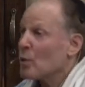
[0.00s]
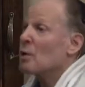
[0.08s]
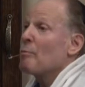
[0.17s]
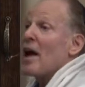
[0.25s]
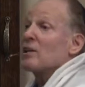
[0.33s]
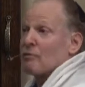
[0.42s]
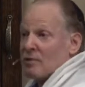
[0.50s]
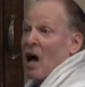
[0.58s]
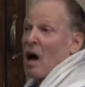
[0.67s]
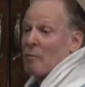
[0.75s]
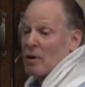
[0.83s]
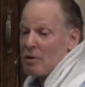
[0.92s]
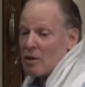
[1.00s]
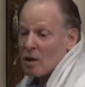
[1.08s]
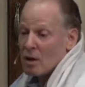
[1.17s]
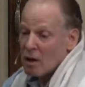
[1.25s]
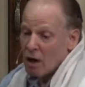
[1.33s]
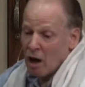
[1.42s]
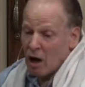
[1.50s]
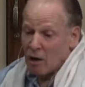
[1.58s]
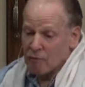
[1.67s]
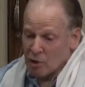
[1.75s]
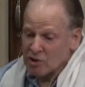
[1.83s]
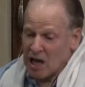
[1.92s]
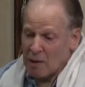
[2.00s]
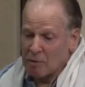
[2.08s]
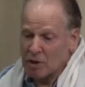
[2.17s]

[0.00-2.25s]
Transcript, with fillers: a page of Talmud, uh, for example,